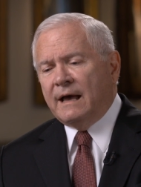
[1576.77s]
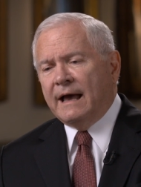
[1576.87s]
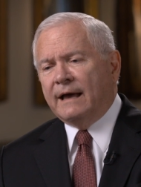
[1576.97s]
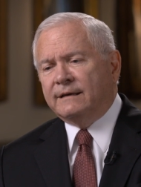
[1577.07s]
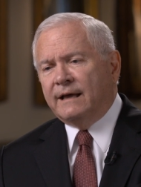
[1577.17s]

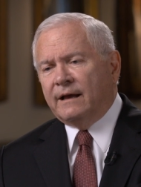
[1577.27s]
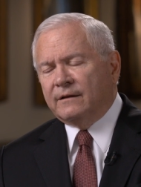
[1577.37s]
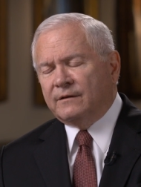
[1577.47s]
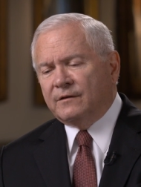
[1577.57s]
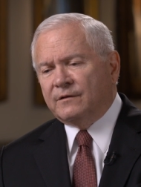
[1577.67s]
and yet
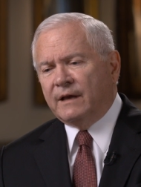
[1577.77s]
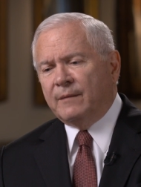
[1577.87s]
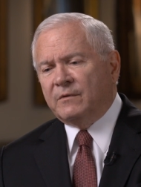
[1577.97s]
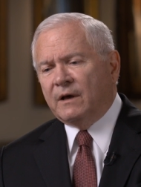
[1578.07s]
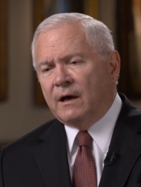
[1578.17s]
at the
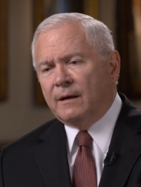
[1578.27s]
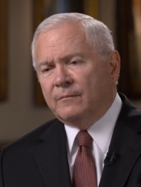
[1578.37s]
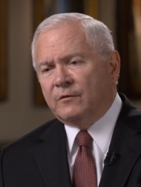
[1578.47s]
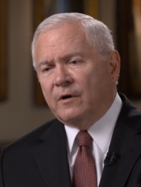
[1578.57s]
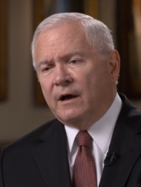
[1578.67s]
same
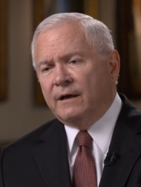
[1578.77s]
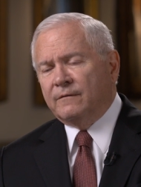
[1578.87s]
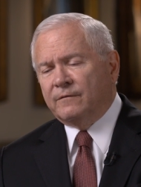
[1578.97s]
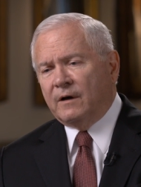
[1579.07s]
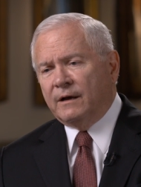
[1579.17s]
time try
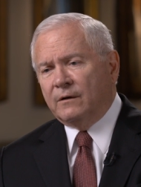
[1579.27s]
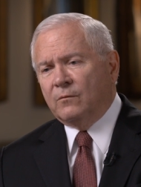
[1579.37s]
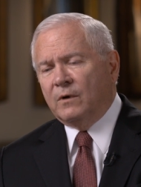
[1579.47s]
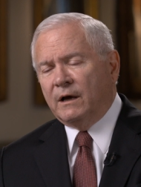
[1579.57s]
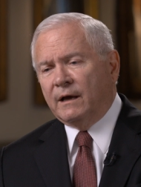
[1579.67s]
and find a
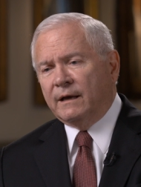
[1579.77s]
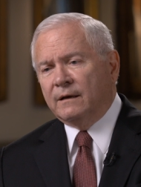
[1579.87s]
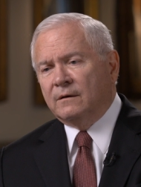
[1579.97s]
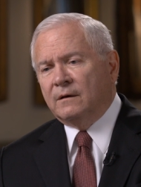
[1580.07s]
way